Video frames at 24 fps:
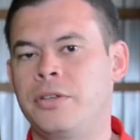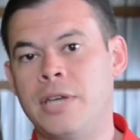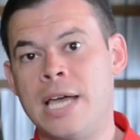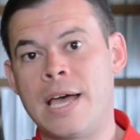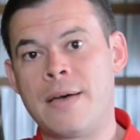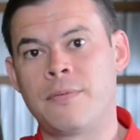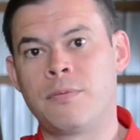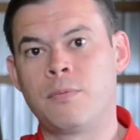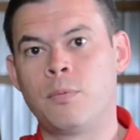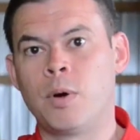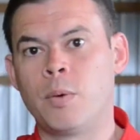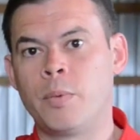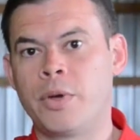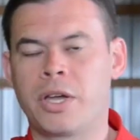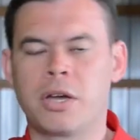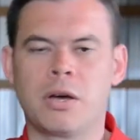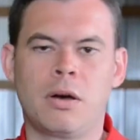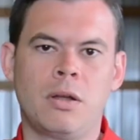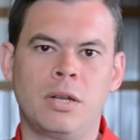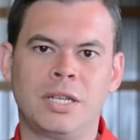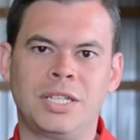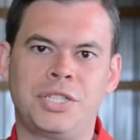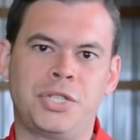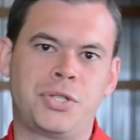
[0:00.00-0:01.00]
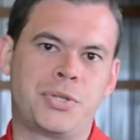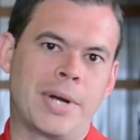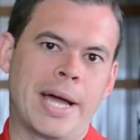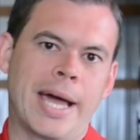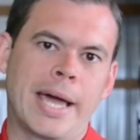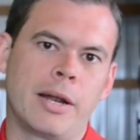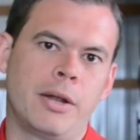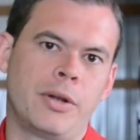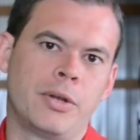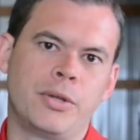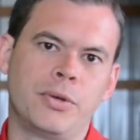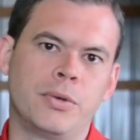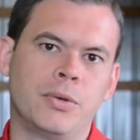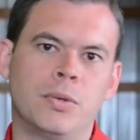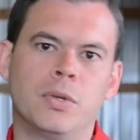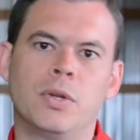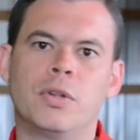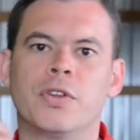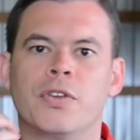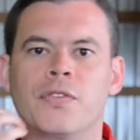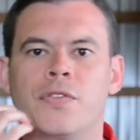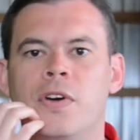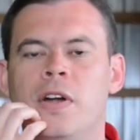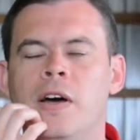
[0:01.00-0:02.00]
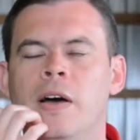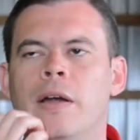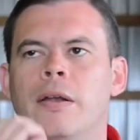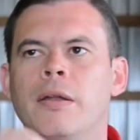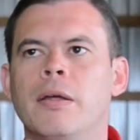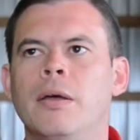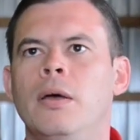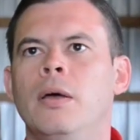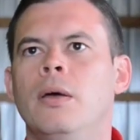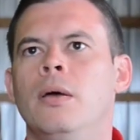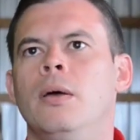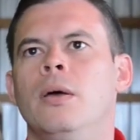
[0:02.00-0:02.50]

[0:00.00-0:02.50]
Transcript: You have what we call a straddle dual on the front.